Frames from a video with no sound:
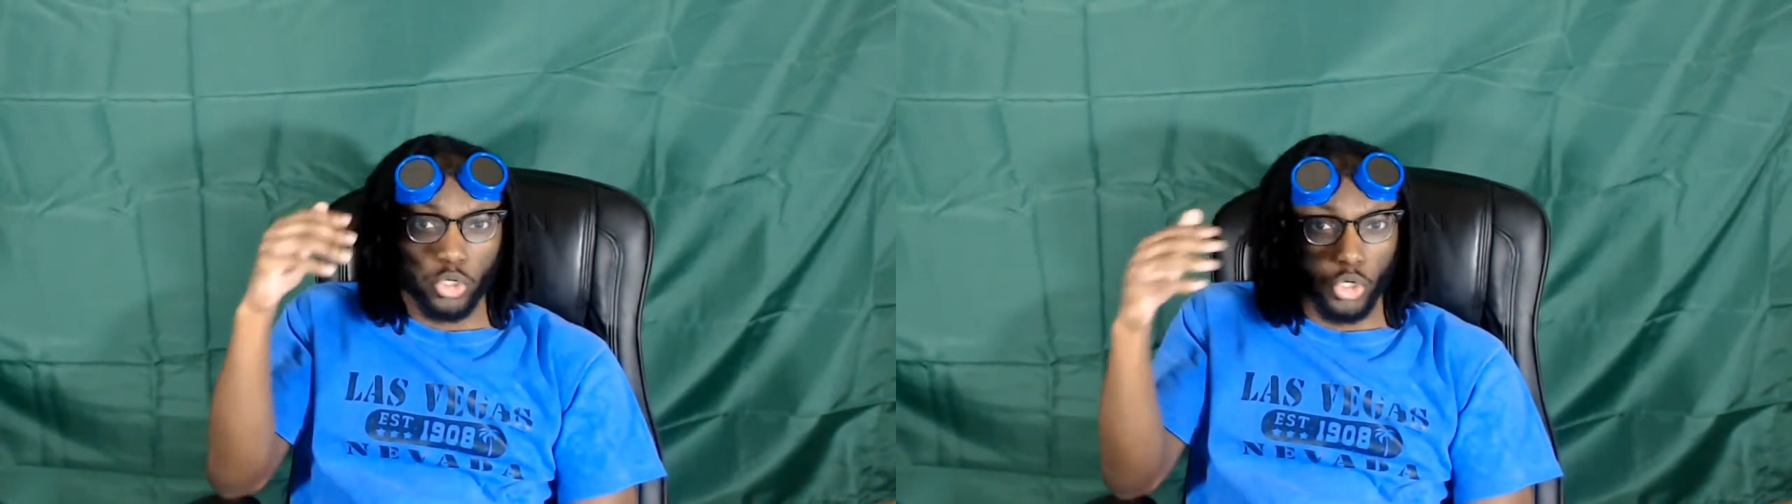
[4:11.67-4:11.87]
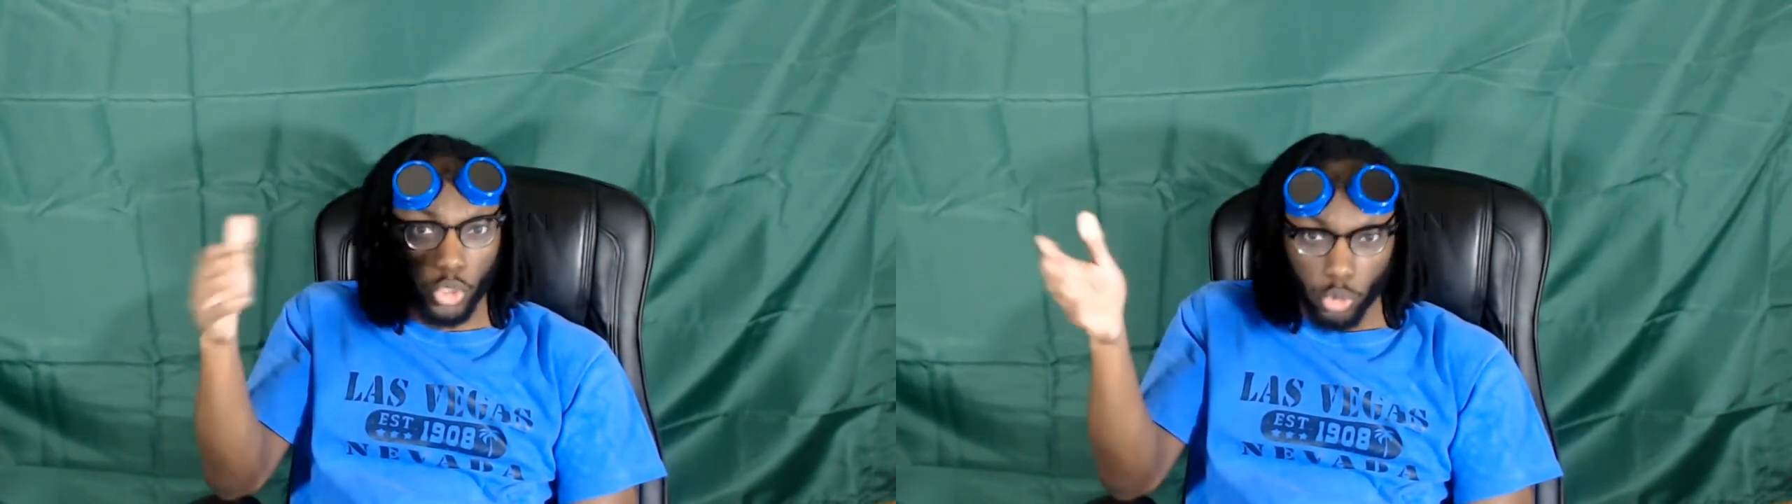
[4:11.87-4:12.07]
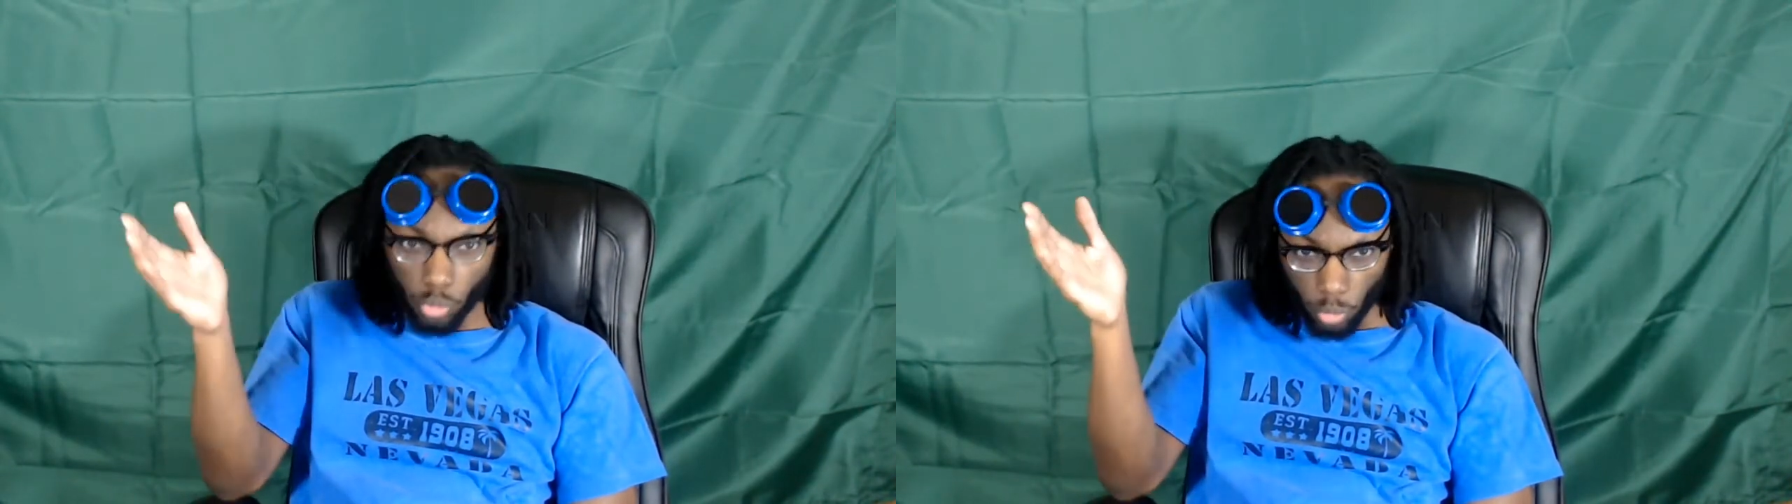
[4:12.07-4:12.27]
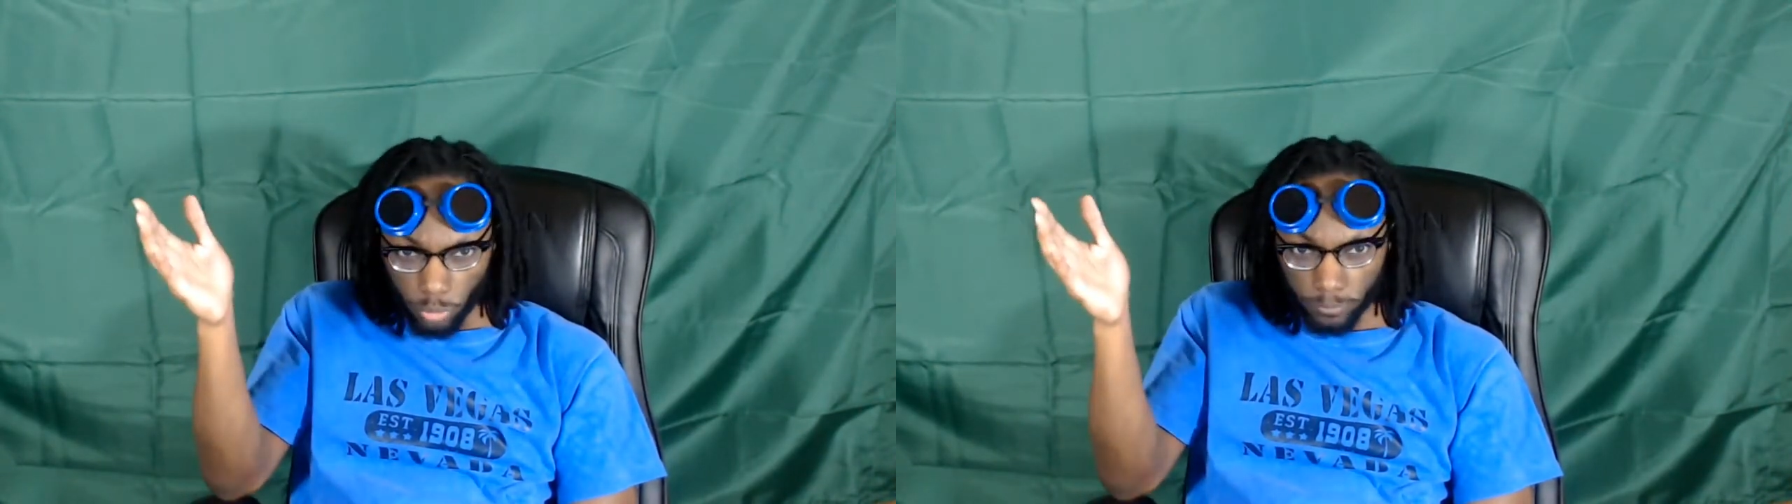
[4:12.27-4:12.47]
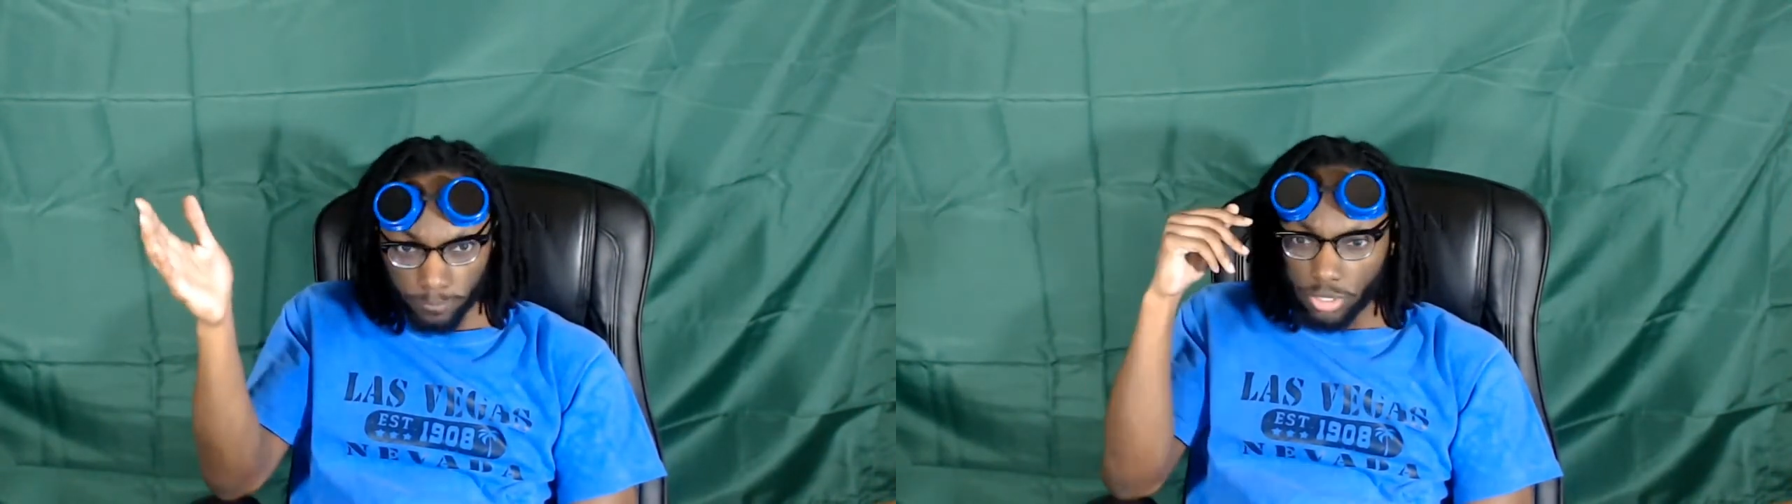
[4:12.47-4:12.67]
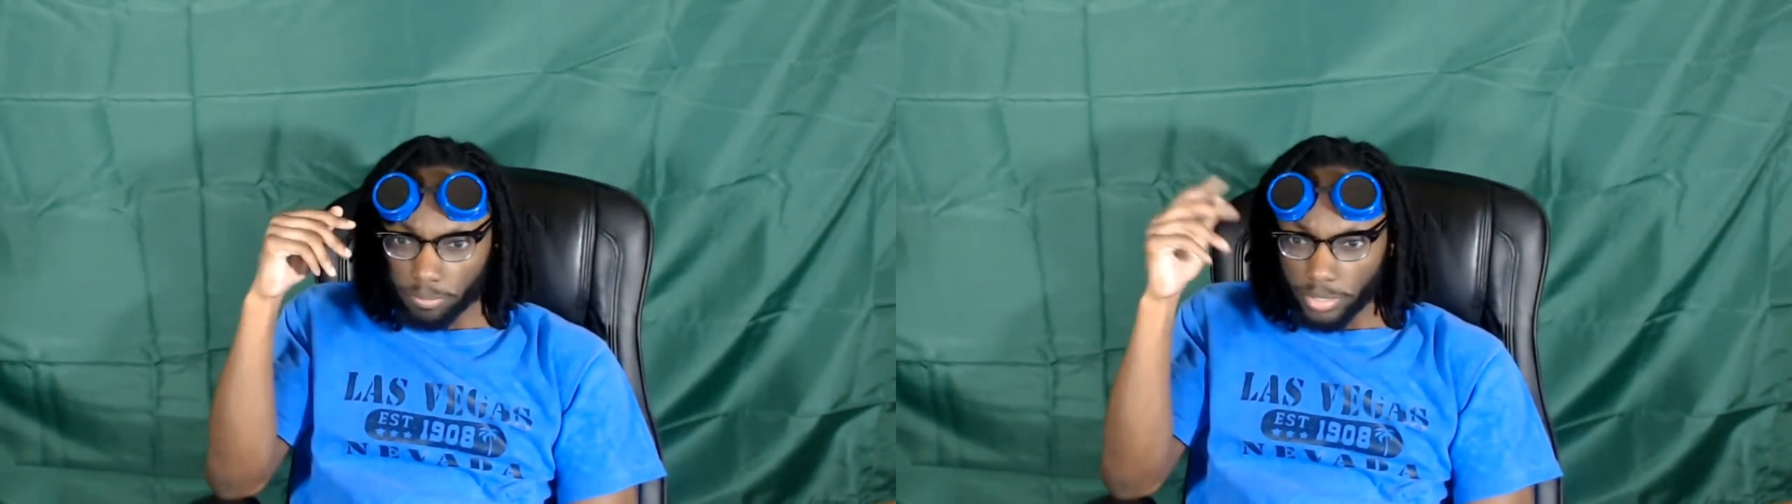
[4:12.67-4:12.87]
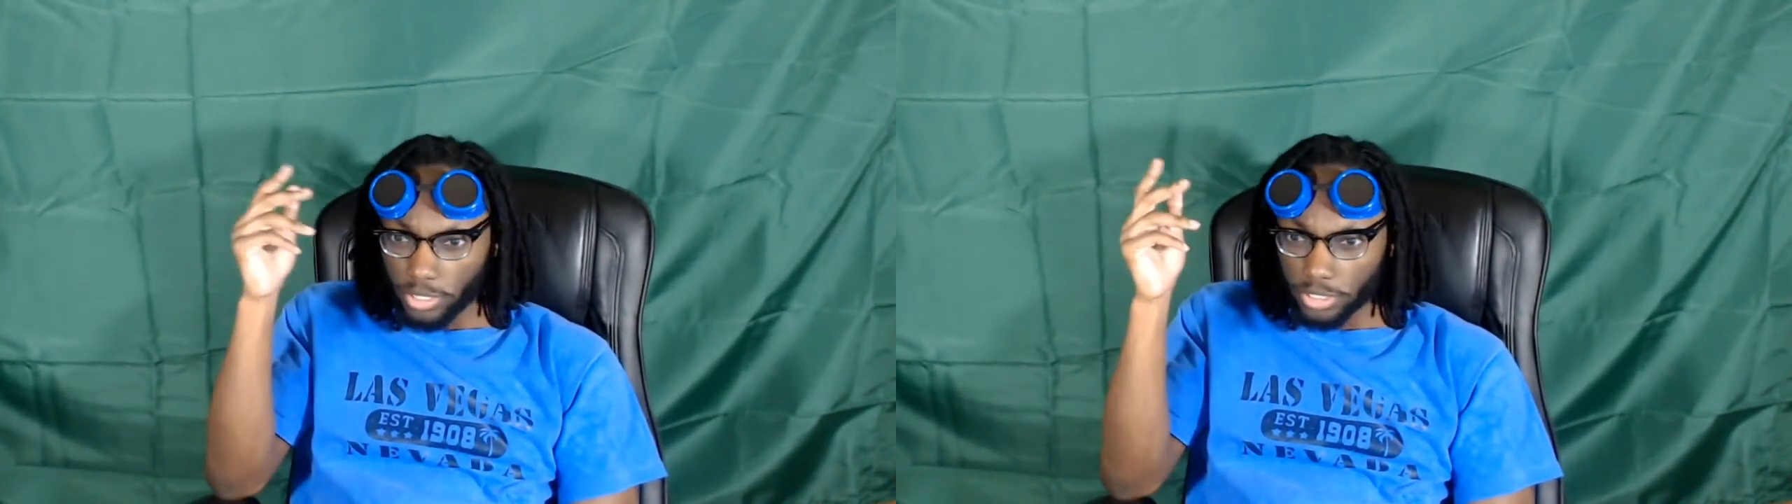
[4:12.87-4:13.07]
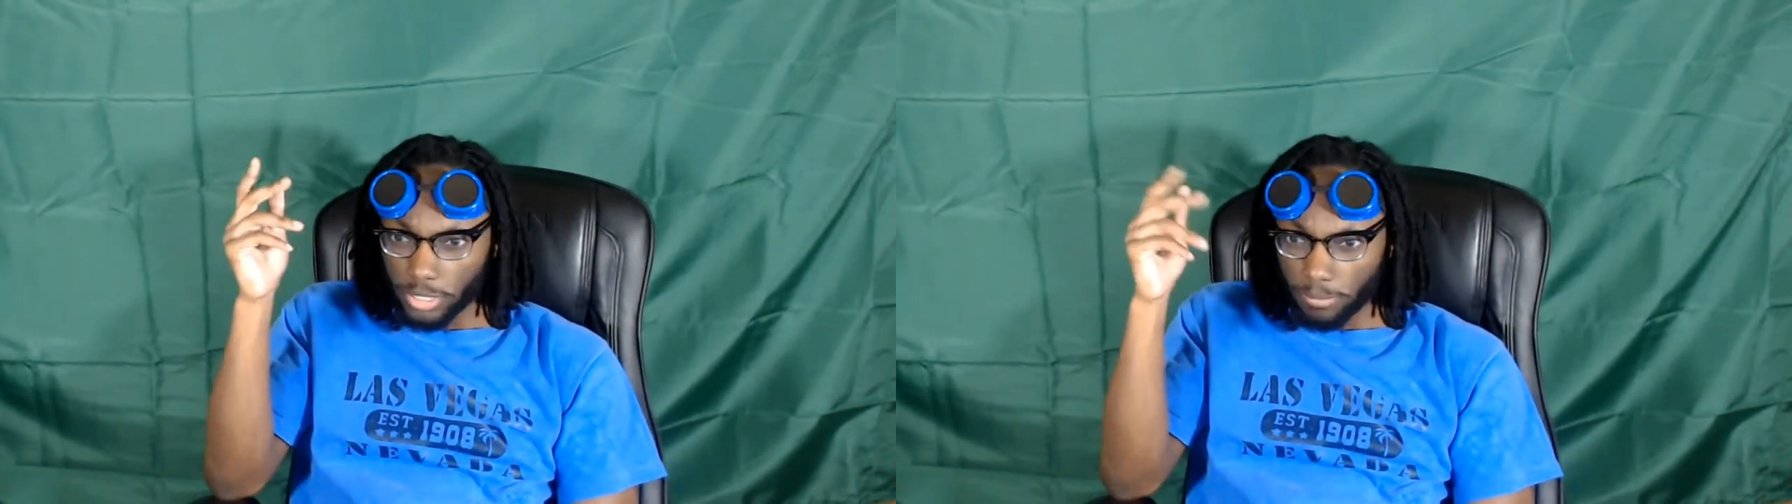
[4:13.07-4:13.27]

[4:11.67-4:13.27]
Cool. So apparently,